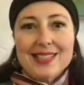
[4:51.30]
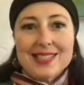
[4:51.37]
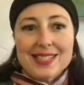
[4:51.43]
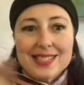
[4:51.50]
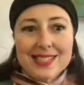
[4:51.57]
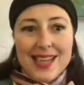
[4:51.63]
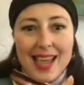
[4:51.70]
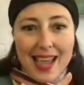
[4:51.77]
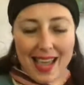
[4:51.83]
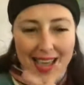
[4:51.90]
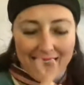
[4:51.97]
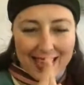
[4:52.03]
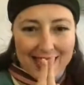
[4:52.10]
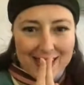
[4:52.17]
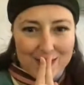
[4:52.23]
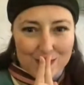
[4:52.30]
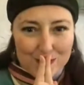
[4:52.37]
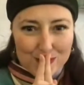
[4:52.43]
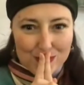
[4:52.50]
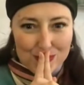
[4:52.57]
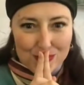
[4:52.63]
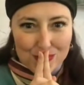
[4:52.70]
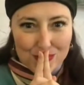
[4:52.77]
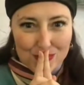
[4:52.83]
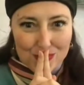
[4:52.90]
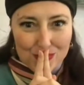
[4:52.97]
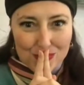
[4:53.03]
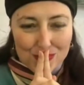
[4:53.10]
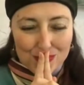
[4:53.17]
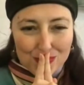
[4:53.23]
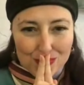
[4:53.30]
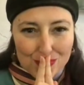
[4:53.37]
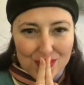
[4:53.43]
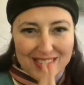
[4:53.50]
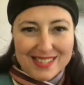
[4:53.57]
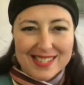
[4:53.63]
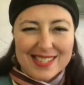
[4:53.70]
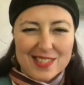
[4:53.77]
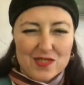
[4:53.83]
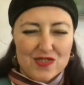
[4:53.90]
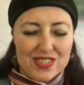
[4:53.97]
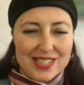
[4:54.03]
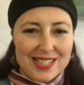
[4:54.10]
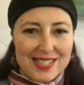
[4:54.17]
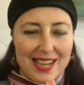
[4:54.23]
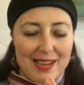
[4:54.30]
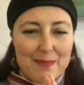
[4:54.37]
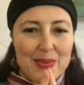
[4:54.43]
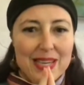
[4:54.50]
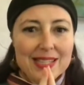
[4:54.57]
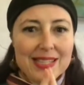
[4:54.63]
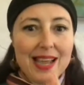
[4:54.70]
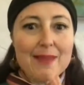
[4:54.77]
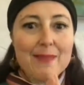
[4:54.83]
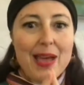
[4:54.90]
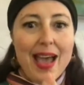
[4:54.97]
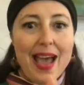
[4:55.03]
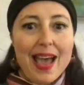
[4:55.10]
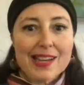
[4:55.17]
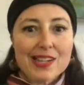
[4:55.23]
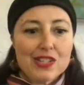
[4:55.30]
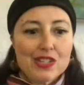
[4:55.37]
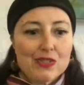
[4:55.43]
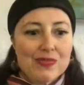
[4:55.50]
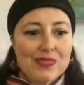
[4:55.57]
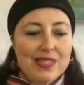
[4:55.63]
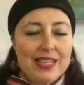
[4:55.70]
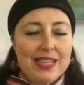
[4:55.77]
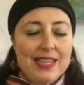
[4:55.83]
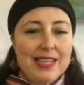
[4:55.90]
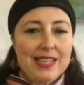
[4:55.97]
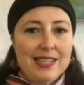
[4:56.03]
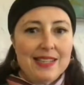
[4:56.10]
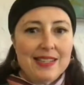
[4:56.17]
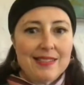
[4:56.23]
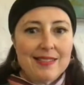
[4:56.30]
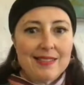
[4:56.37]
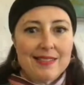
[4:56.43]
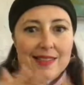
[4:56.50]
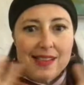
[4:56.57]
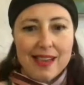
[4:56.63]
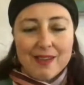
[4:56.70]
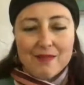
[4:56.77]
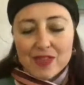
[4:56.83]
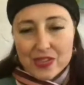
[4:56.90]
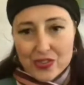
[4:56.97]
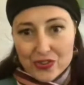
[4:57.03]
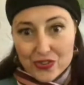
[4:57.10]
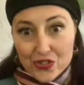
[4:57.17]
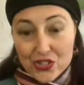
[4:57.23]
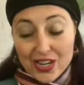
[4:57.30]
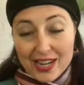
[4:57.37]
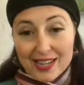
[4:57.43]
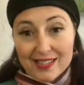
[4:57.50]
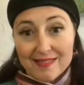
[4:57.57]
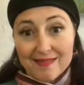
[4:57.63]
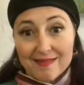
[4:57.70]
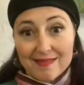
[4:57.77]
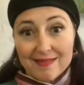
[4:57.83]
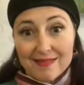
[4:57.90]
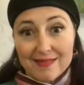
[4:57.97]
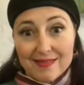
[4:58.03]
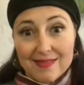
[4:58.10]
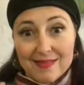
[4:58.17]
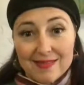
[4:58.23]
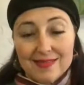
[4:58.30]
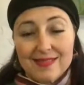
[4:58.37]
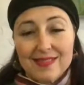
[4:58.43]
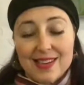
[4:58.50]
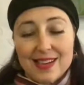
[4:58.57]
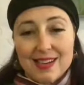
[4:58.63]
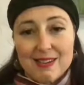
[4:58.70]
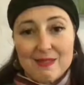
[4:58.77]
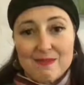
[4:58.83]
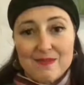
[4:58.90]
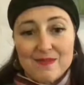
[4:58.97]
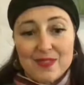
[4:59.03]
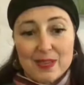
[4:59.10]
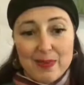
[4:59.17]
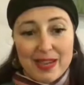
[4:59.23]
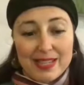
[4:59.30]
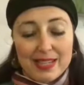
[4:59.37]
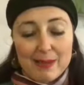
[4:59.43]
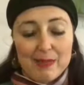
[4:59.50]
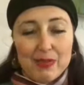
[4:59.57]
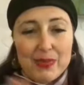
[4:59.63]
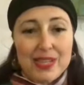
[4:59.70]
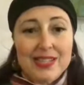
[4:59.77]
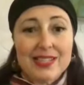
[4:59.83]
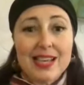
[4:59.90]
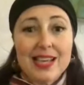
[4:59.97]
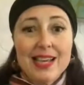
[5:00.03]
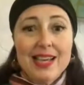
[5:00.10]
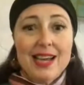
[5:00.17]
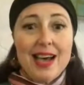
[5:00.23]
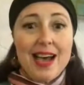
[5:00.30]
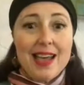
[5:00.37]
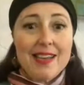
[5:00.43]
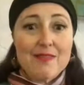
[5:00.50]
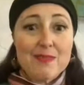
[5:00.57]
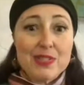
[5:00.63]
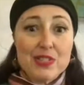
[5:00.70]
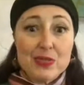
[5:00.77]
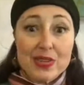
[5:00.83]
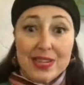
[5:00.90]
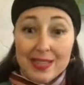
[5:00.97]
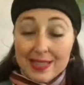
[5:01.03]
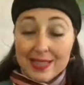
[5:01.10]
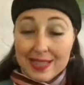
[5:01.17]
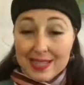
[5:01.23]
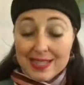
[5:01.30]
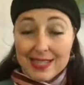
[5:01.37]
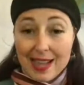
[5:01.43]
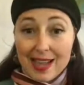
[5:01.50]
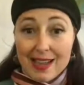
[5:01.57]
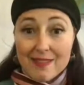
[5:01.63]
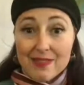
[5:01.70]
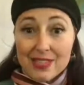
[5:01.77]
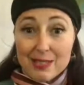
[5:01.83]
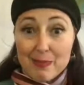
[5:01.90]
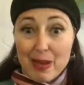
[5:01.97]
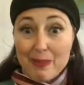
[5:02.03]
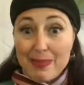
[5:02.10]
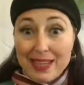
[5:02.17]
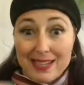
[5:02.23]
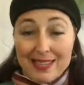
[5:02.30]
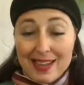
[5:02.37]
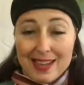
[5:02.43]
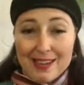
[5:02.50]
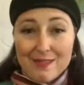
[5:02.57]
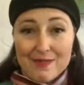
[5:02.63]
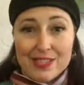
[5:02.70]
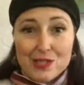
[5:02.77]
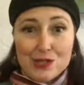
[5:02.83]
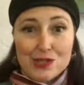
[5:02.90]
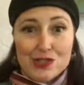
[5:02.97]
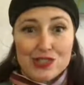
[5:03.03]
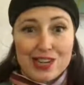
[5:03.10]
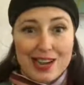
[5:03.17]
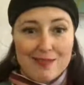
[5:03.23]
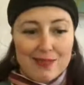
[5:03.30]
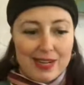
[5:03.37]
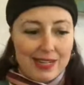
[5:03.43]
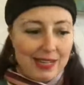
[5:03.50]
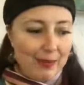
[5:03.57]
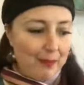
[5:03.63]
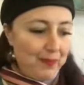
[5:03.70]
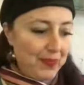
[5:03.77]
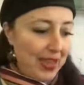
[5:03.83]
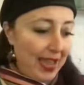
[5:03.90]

Today is an interesting day because I'm actually every Thursday um, for the past couple of weeks. I have been doing this live, this public live that you're at right now,